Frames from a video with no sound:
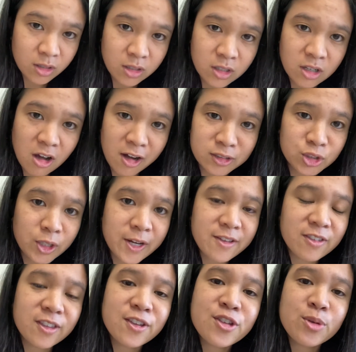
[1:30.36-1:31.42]

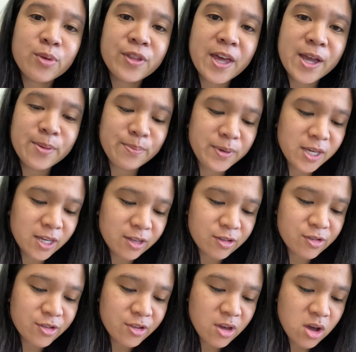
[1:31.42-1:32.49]
Contrast this with
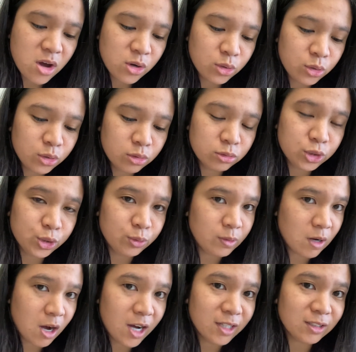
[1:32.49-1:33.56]
NPs who do
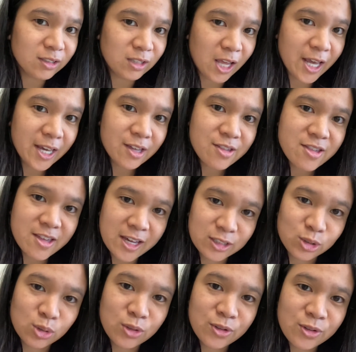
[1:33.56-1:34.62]
not like
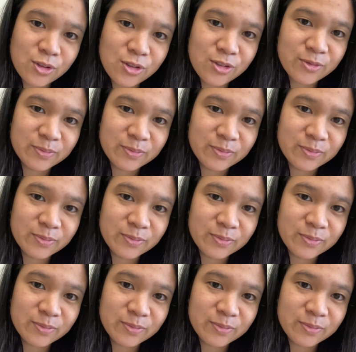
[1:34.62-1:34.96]
schedules.